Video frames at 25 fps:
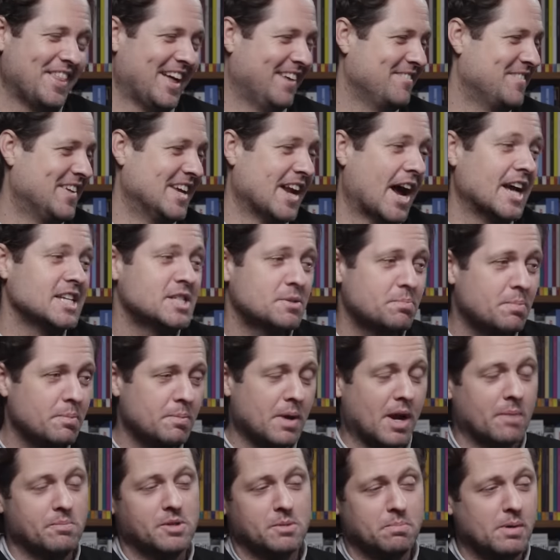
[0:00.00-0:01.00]
I mean, I sp- I
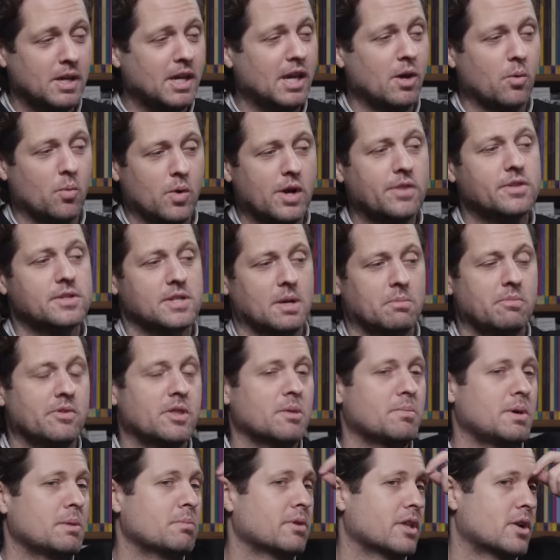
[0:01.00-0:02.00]
mean, I'm speaking with some of
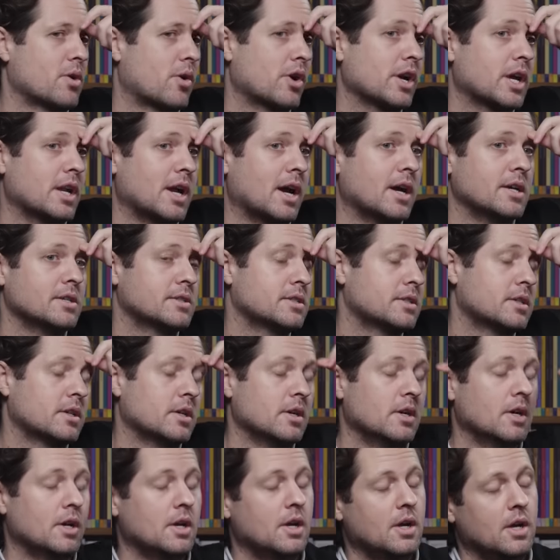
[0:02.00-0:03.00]
the people that organized
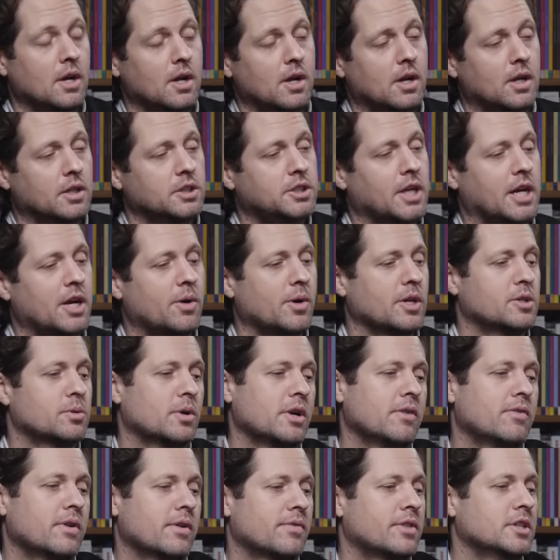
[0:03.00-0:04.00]
January
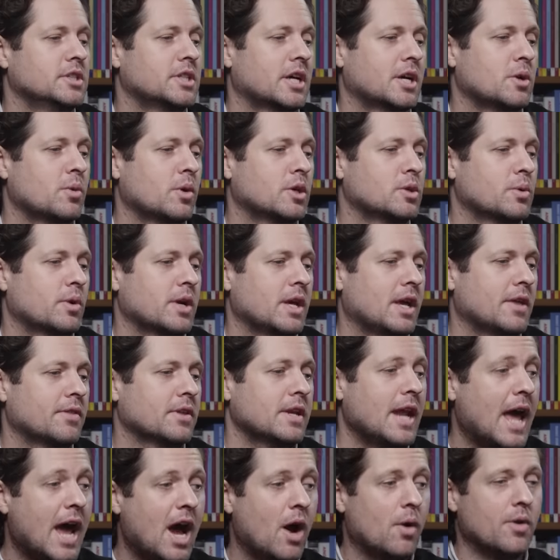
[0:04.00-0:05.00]
twenty-fifth and January twenty-eighth.
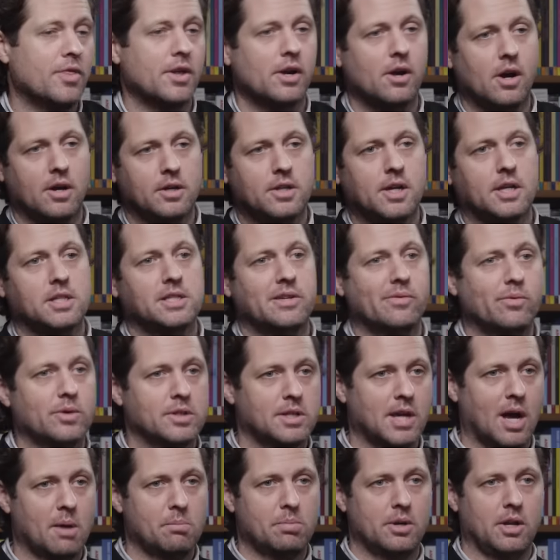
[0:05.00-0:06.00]
Now, in the context of
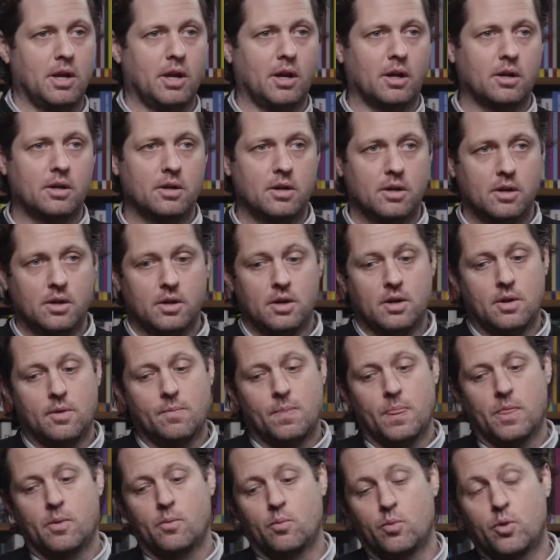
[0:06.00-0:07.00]
what's happening,
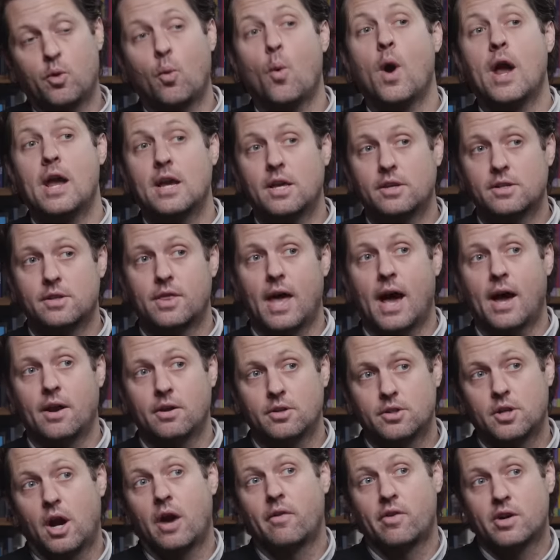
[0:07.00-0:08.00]
the way that
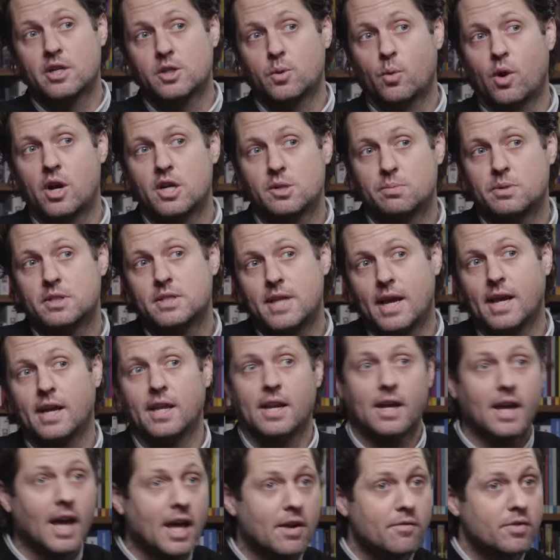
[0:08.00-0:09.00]
Tahrir Square has been taken
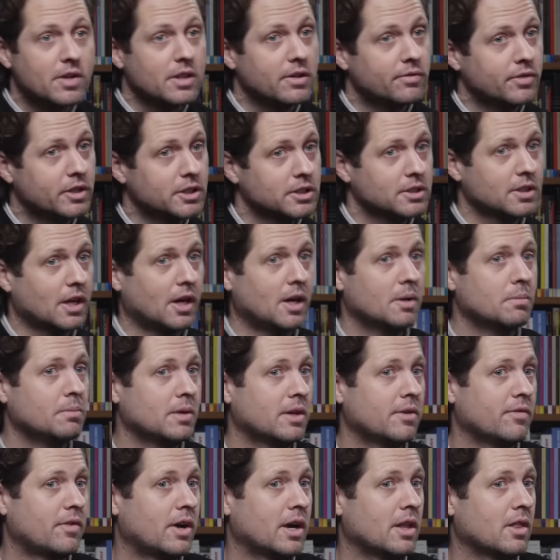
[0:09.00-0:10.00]
again for the first time
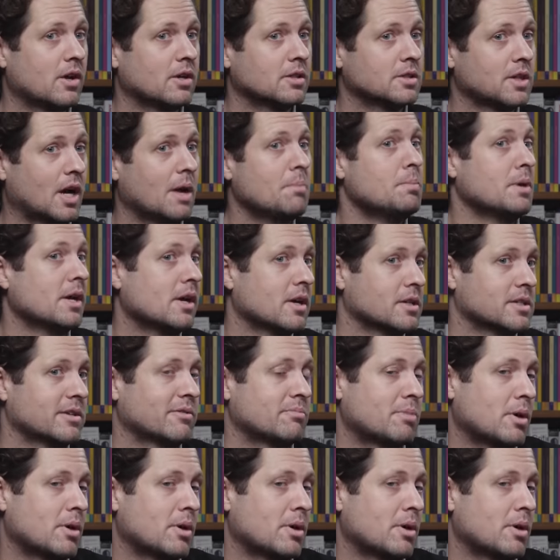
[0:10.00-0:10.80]
in a very long time because of